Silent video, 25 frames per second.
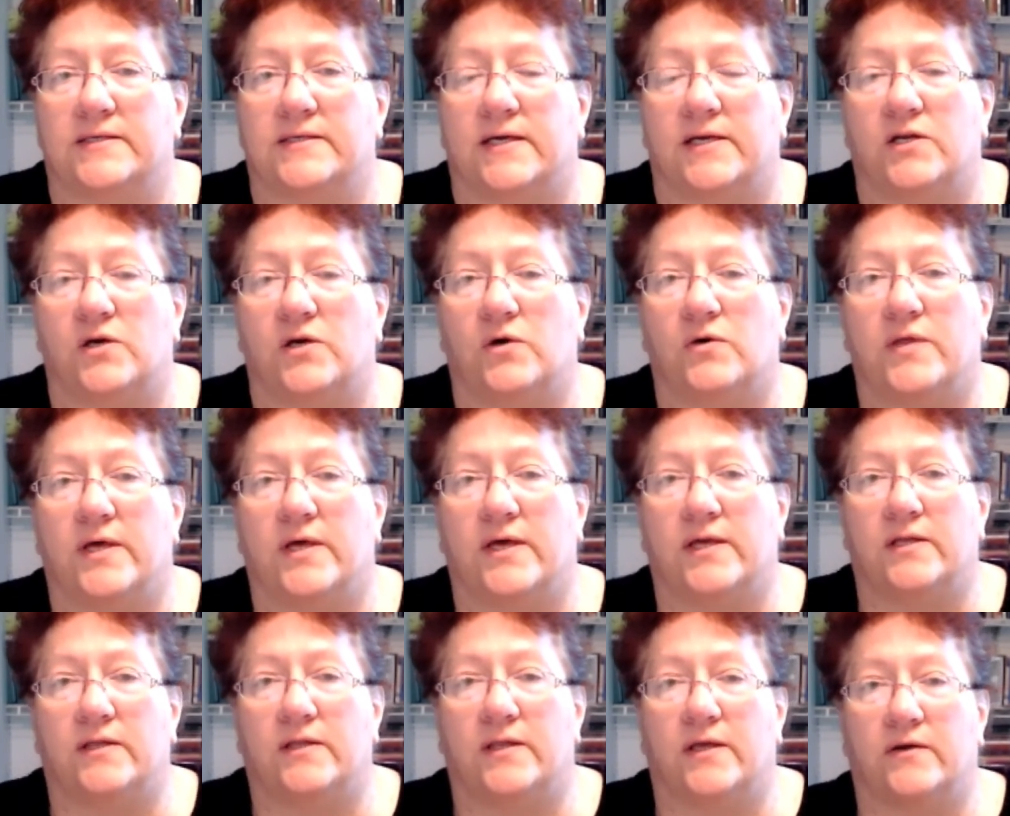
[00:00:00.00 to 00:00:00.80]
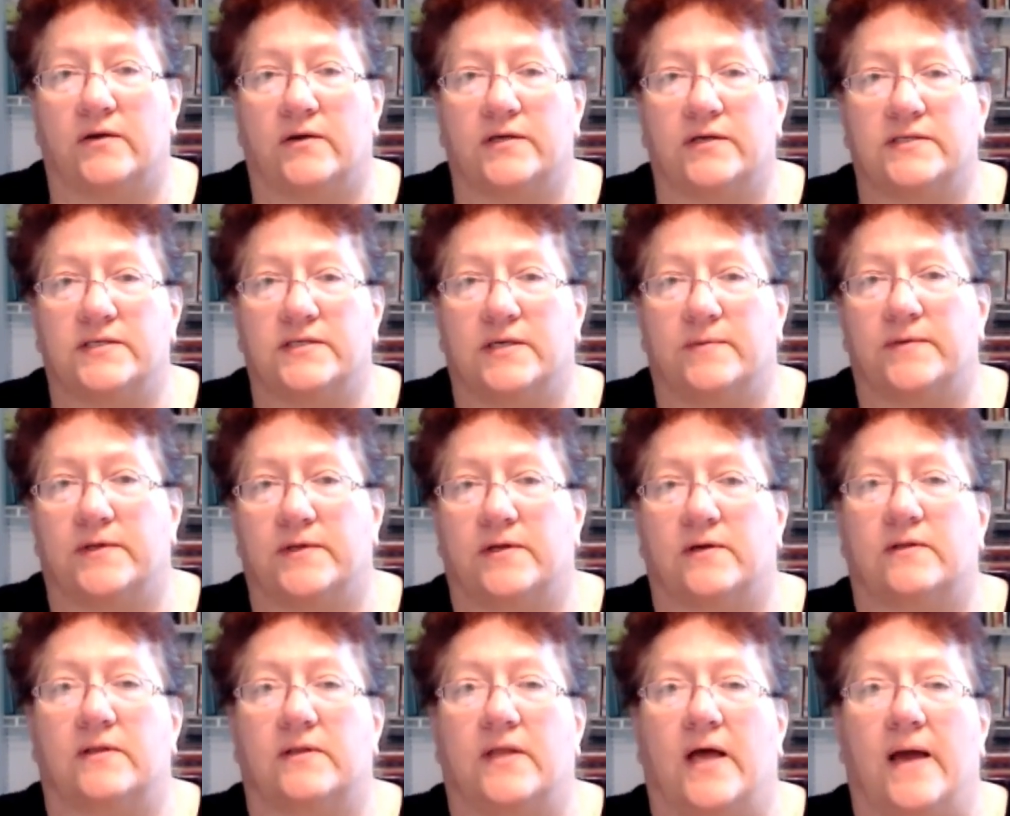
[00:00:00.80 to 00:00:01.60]
I know that there is something
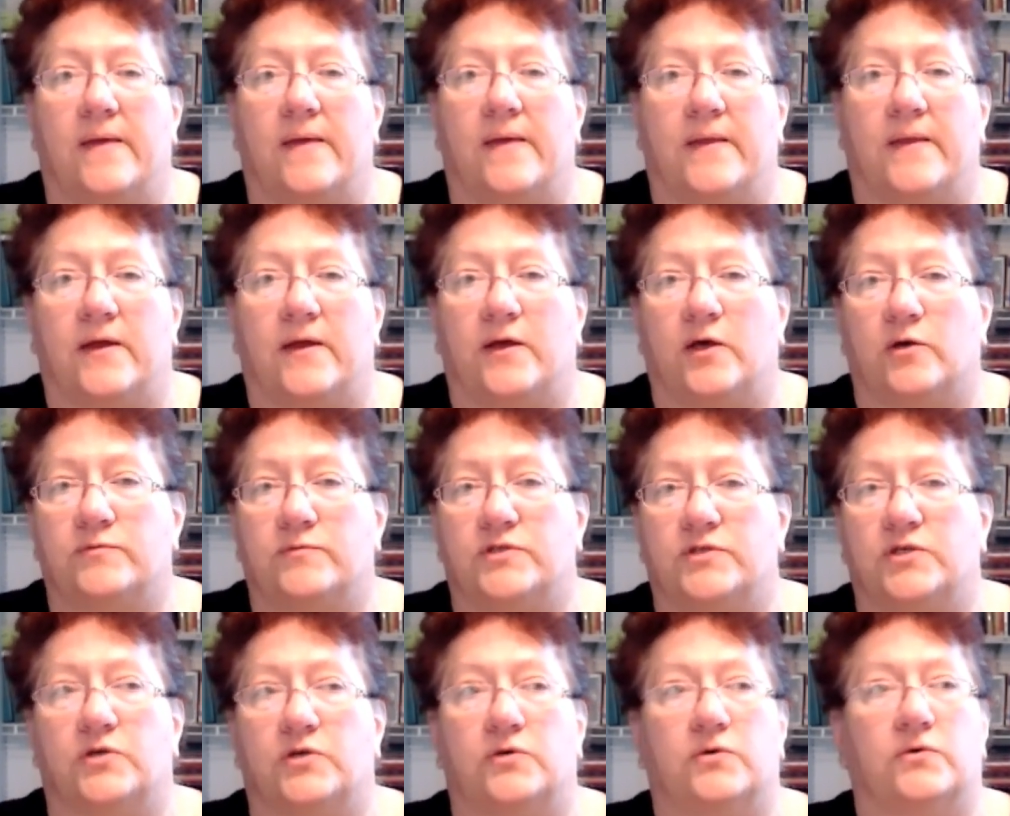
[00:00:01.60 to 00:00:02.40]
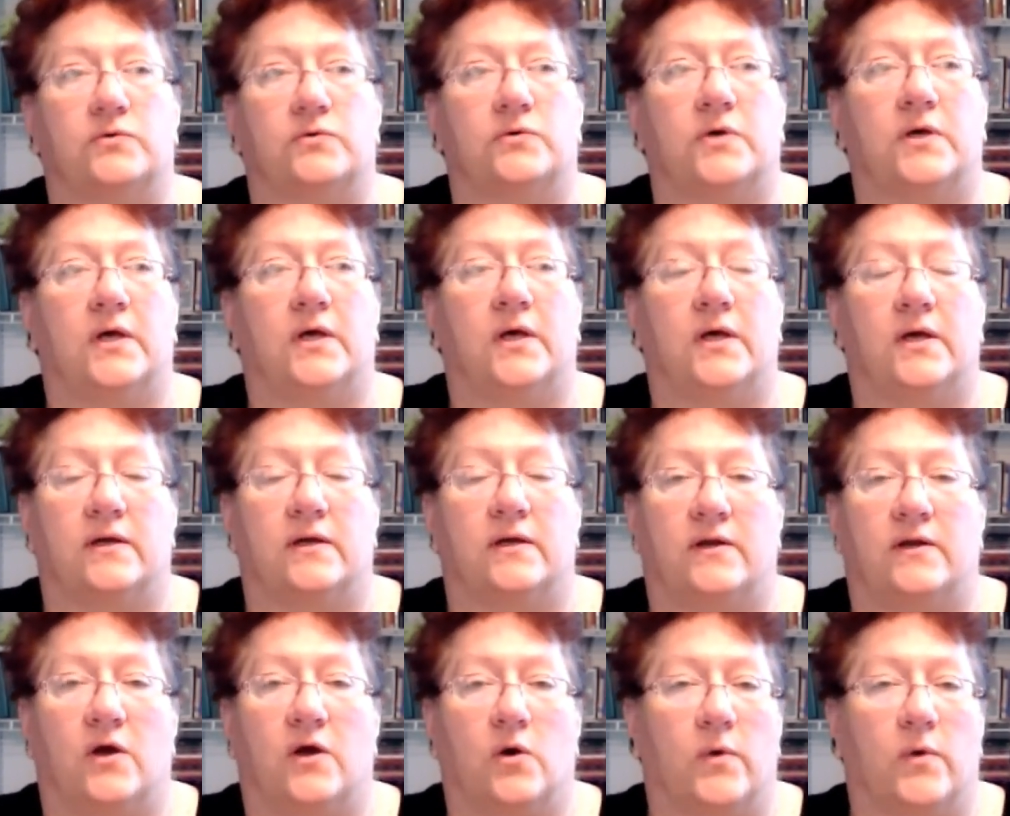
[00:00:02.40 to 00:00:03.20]
online that helps you
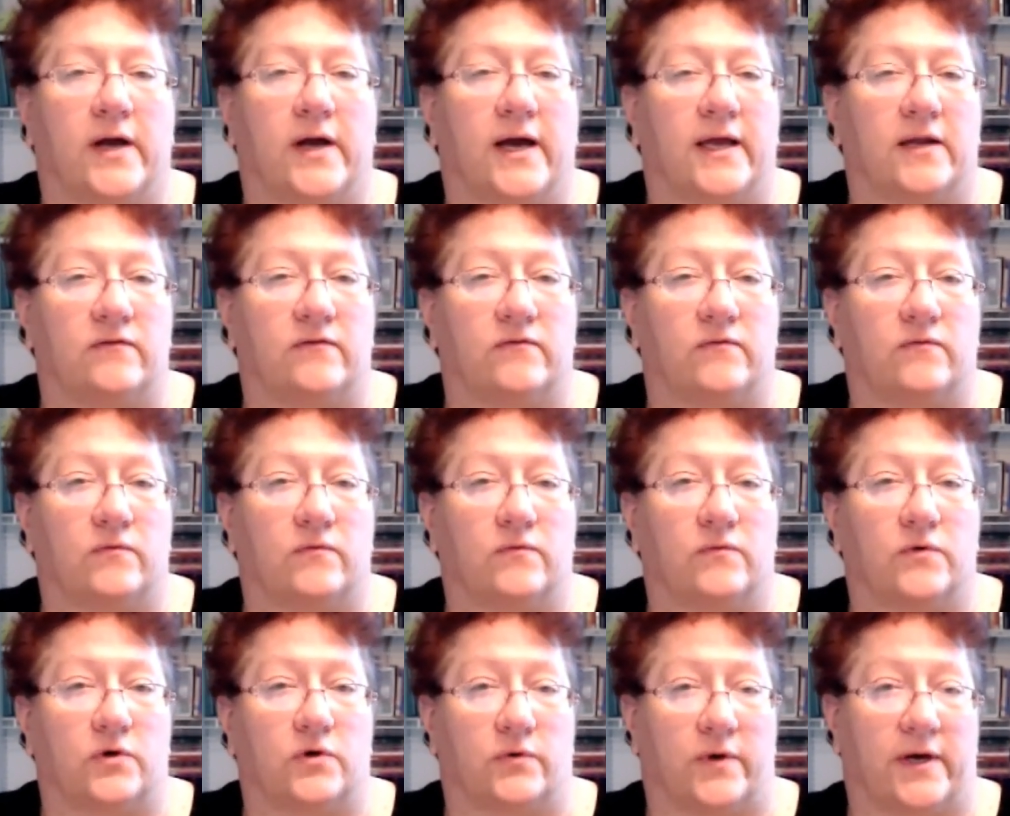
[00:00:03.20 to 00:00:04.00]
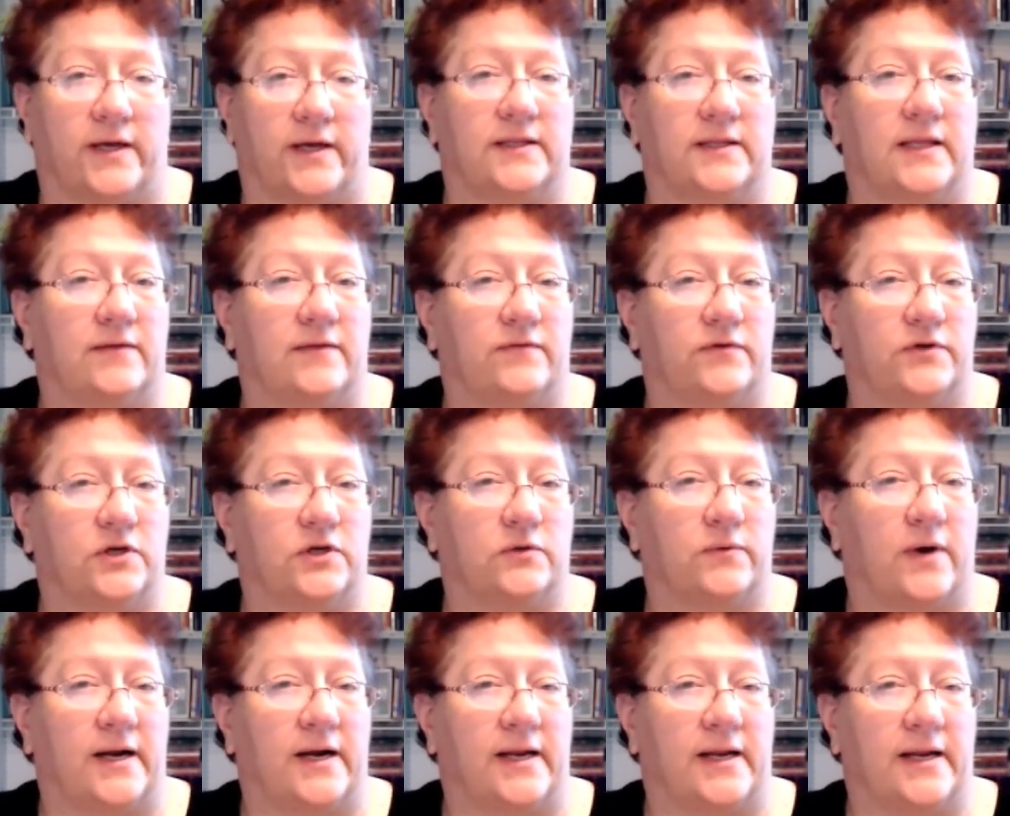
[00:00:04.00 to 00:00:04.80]
know what kind of grade level you're
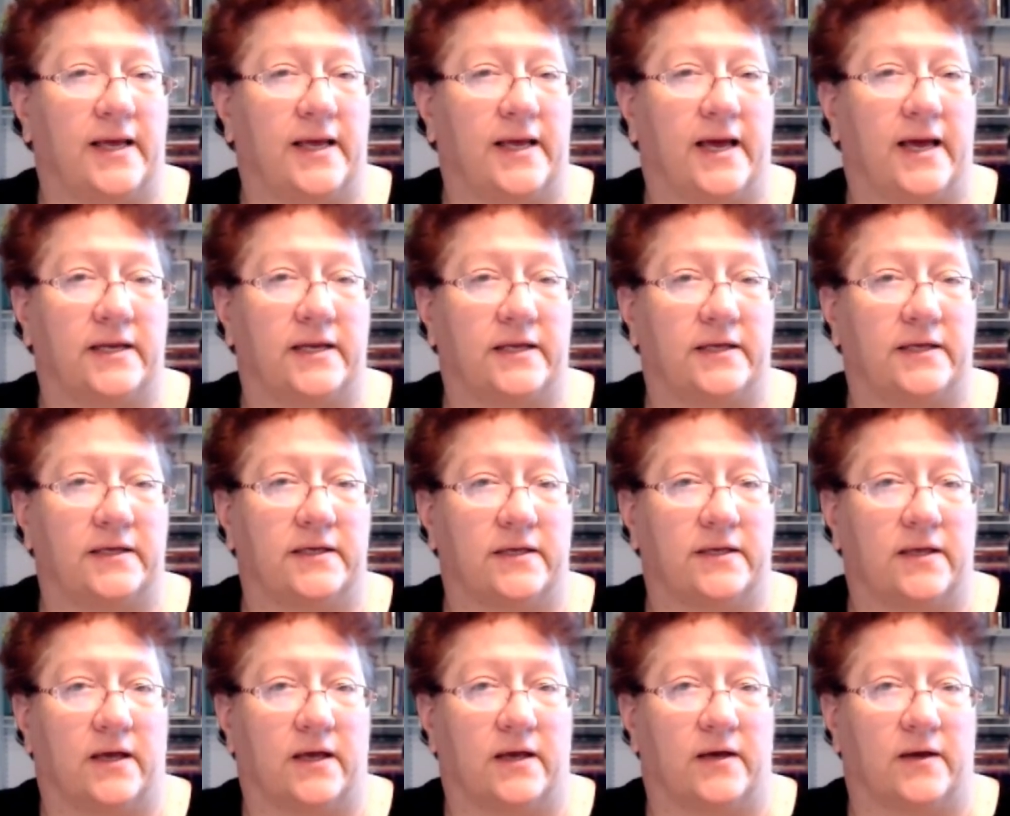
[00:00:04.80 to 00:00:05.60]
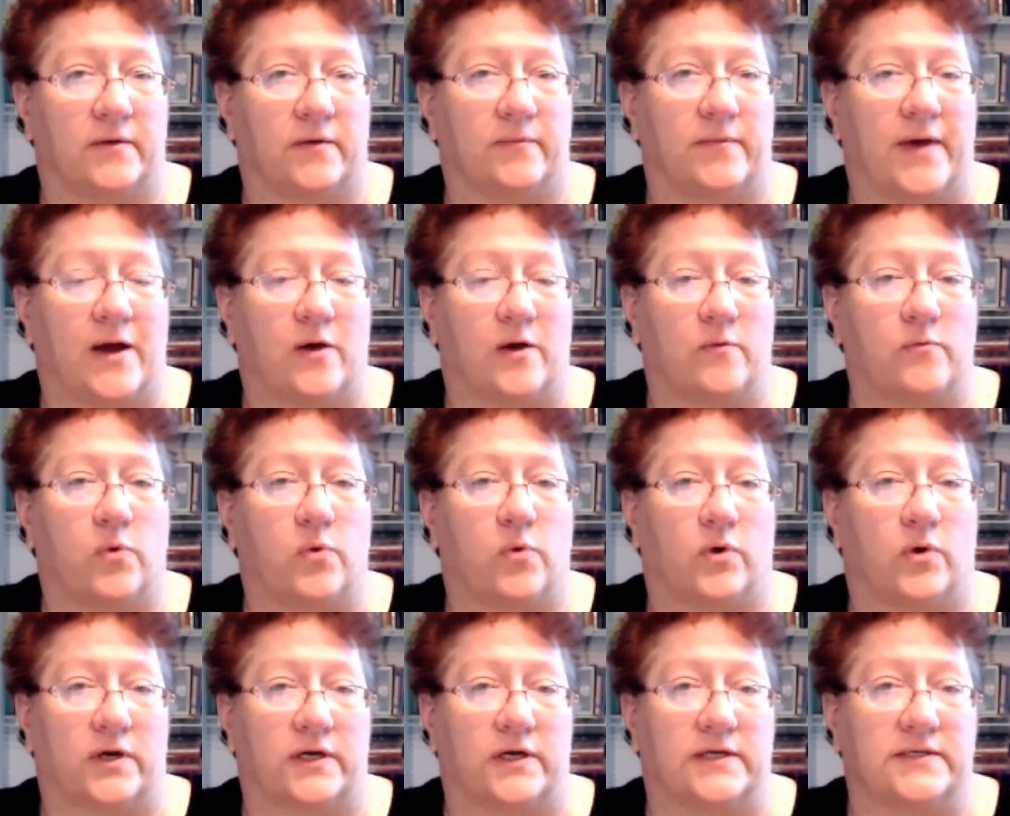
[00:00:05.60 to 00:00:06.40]
writing at. How
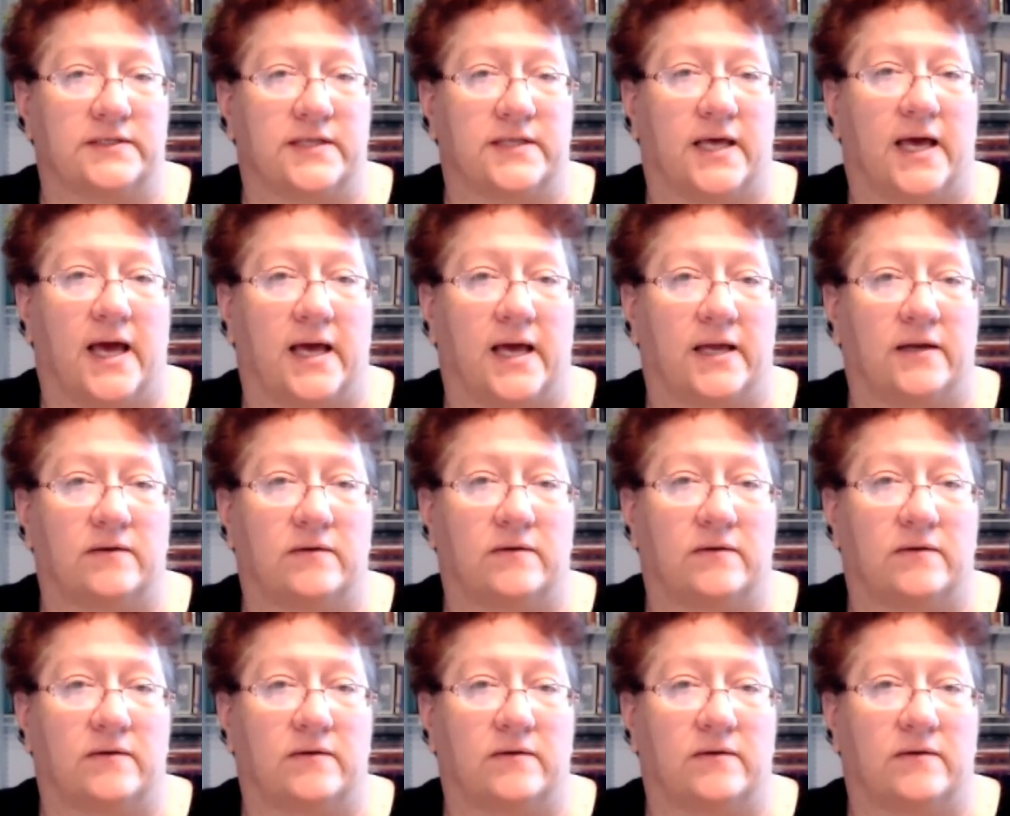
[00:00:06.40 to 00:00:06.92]
important is that?